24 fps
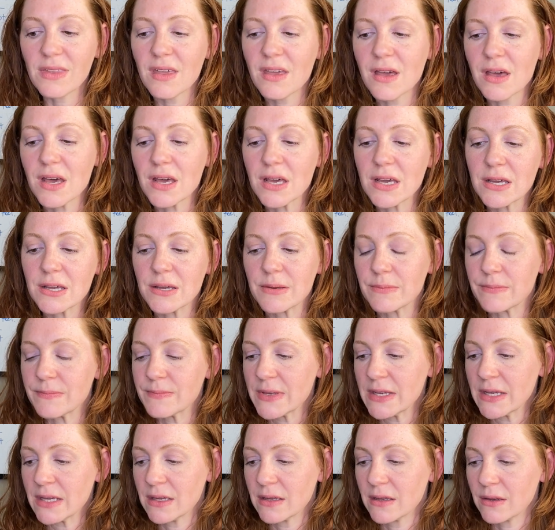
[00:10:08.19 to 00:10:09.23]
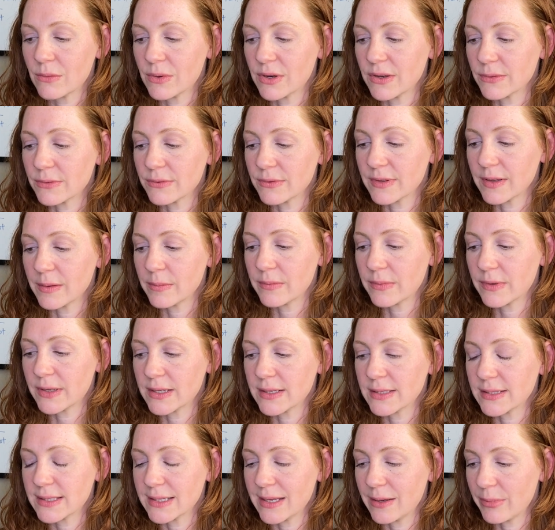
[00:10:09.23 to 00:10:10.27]
What else was I going
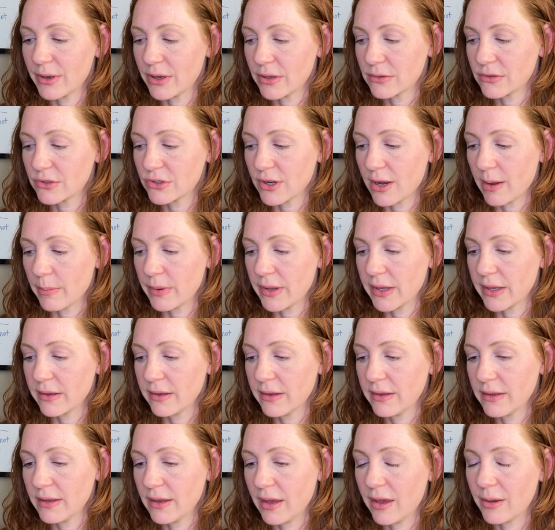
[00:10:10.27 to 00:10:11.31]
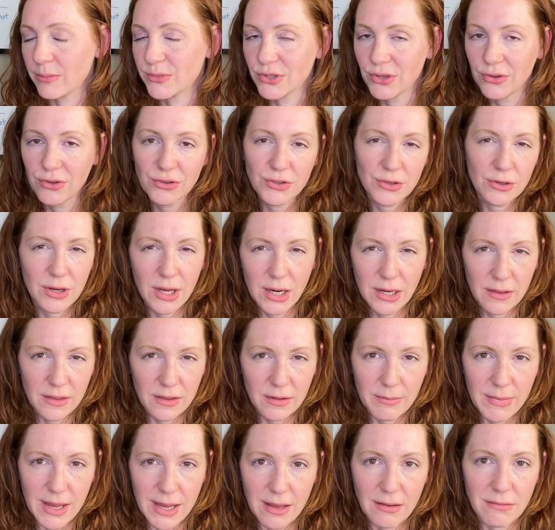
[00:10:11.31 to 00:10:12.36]
to say about shopping? So those are kind of the
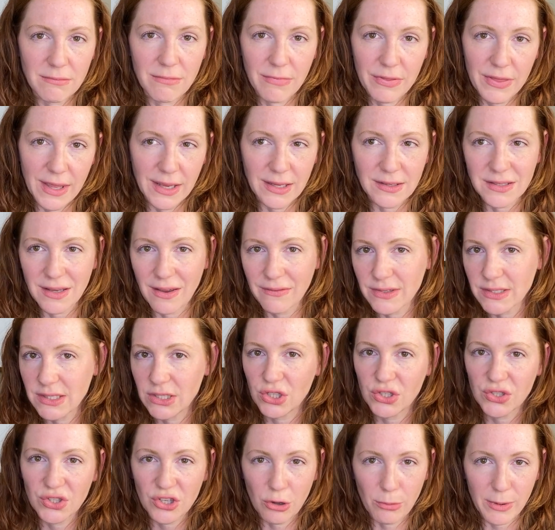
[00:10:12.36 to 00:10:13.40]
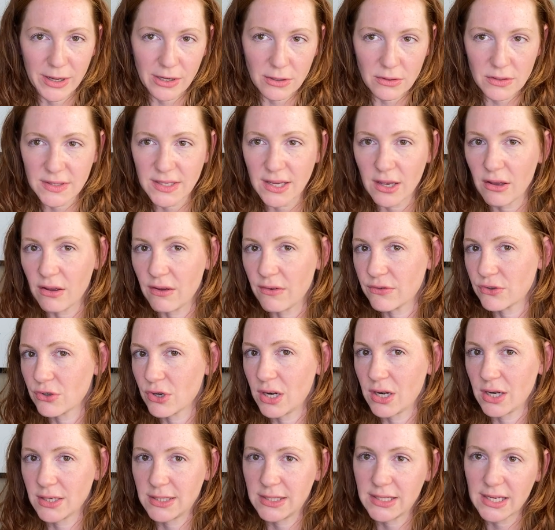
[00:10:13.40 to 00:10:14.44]
main things. Obviously, just go by yourself. Try
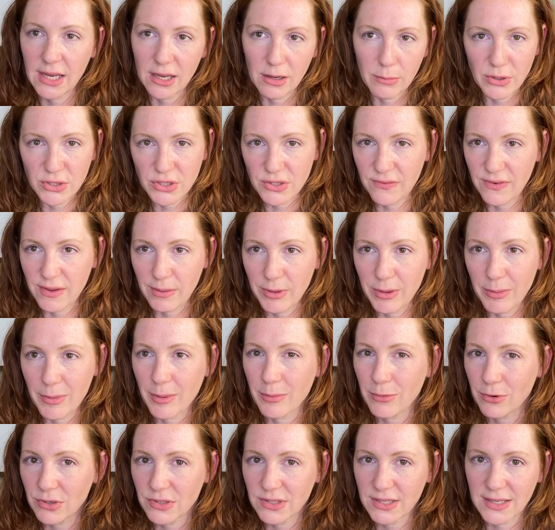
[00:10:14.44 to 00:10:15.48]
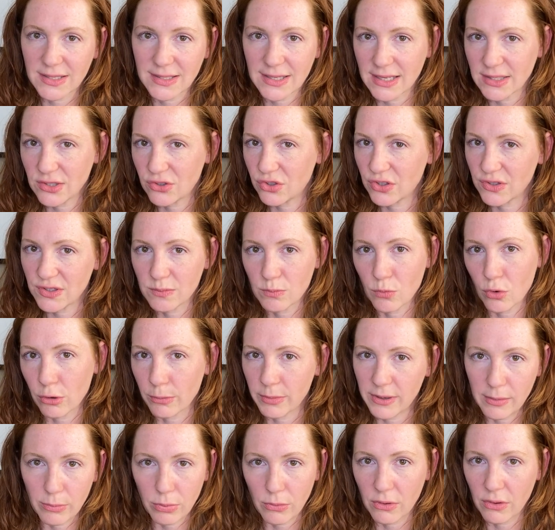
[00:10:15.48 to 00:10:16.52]
not to take a bunch of family members because that's just more
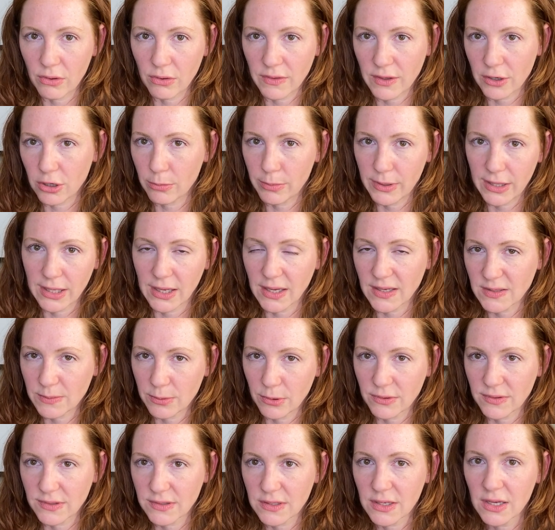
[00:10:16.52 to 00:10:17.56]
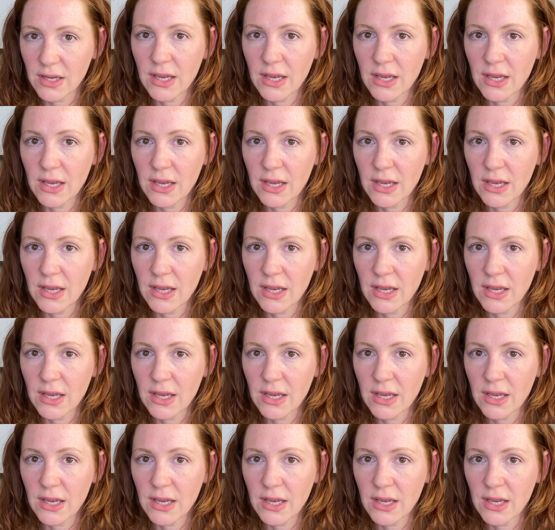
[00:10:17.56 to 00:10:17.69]
people that are being exposed.